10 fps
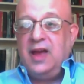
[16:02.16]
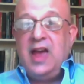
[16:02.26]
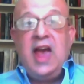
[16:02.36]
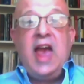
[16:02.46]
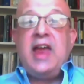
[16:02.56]

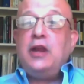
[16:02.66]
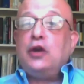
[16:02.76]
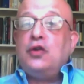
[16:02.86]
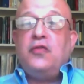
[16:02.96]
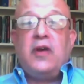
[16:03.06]
it
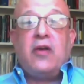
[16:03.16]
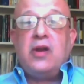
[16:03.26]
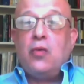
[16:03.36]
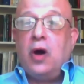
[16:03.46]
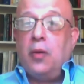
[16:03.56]
could very
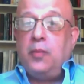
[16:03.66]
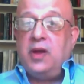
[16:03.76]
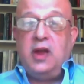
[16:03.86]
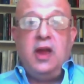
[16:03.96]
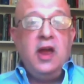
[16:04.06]
well
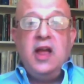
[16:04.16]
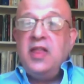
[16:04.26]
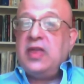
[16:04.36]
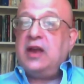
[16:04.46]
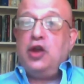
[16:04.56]
be
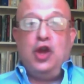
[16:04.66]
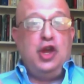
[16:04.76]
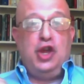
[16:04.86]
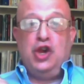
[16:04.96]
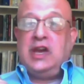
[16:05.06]
that
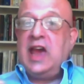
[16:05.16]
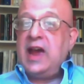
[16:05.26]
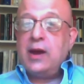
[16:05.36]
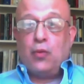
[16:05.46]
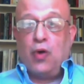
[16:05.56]
you
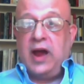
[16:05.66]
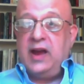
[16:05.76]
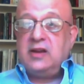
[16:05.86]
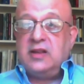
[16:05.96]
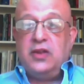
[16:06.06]
can't
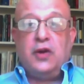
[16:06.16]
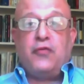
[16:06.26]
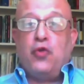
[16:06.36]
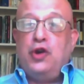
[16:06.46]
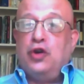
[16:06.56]
write, and
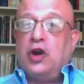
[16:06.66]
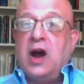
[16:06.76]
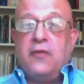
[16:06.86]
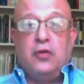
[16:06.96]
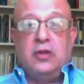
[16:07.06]
therefore your
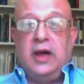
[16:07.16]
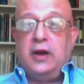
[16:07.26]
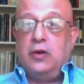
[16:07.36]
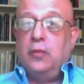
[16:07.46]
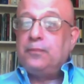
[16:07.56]
cover
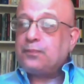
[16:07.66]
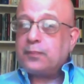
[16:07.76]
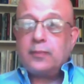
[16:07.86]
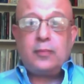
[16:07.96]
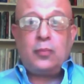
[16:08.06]
letter
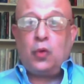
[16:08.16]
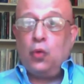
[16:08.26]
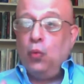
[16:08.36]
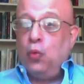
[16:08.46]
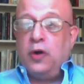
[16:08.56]

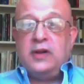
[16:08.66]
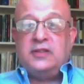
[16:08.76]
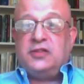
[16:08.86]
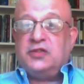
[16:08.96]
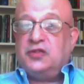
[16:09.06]

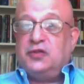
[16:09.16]
was